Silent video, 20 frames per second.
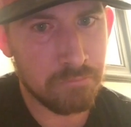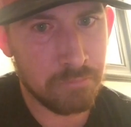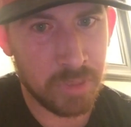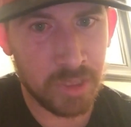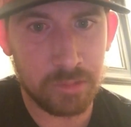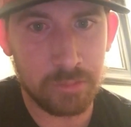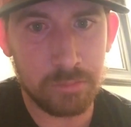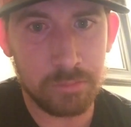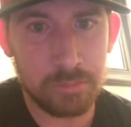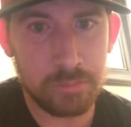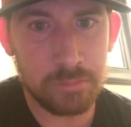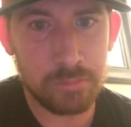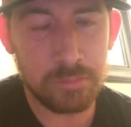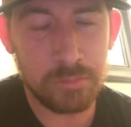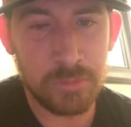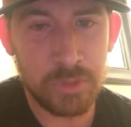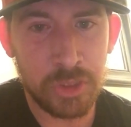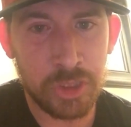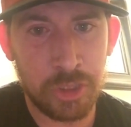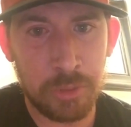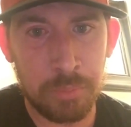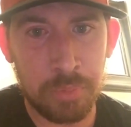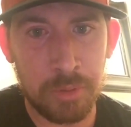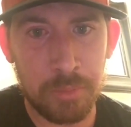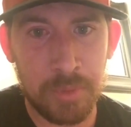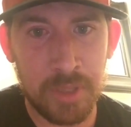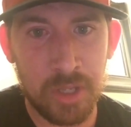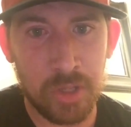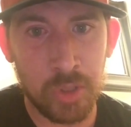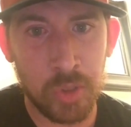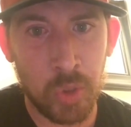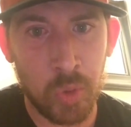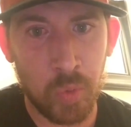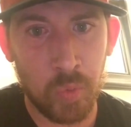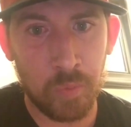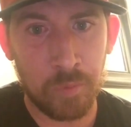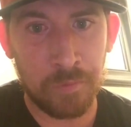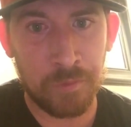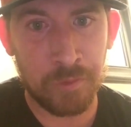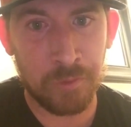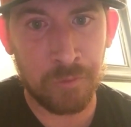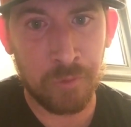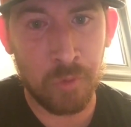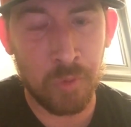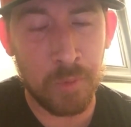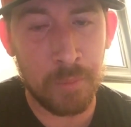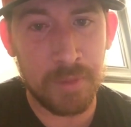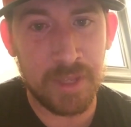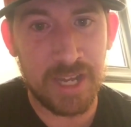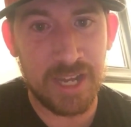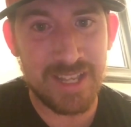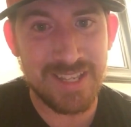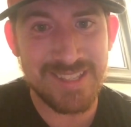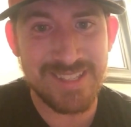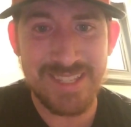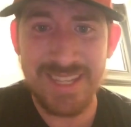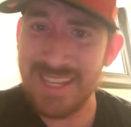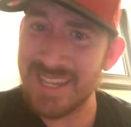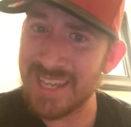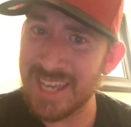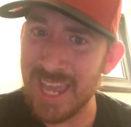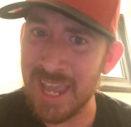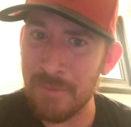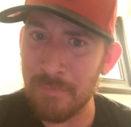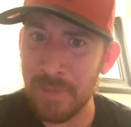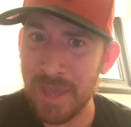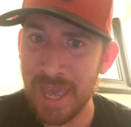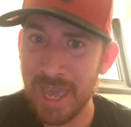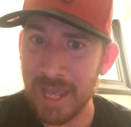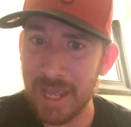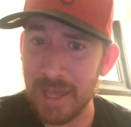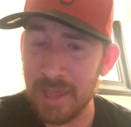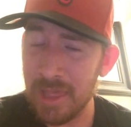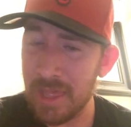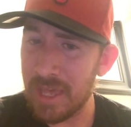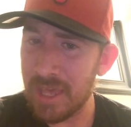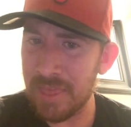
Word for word: but she put me on hold for four minutes, came back,